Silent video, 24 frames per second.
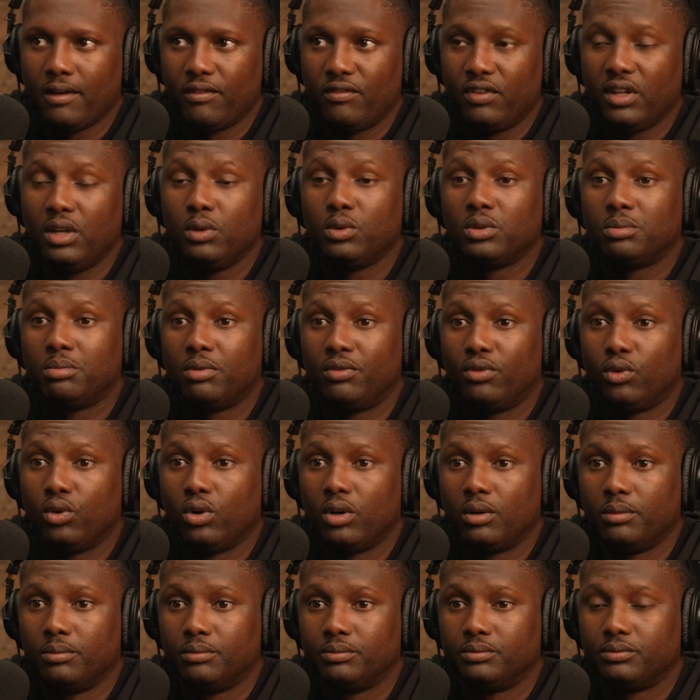Philly was
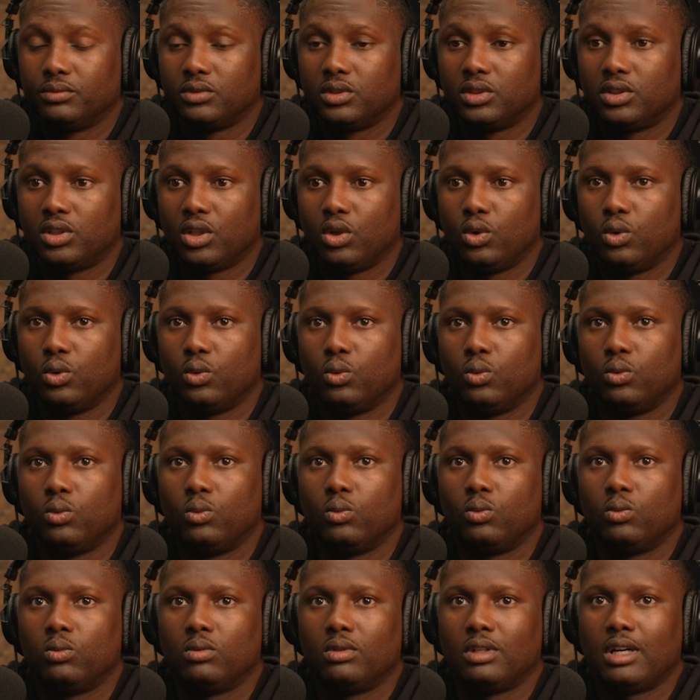before. So
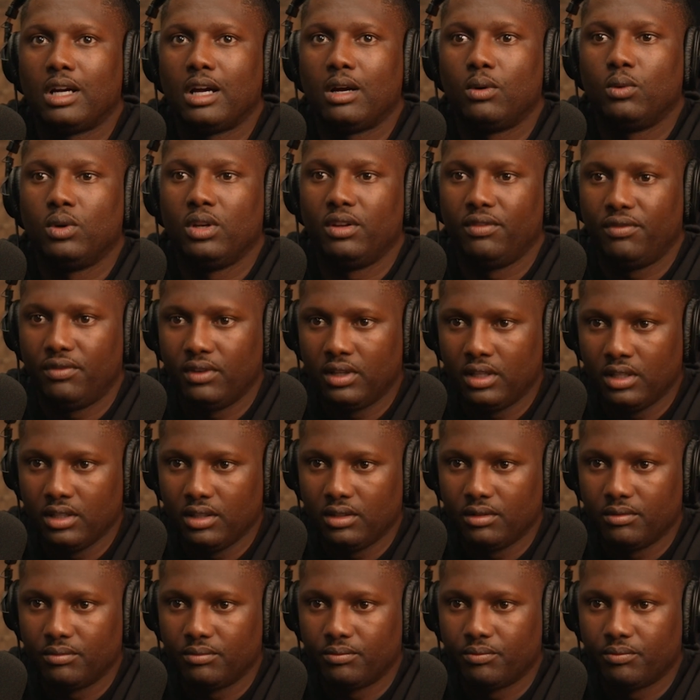I went to Philly.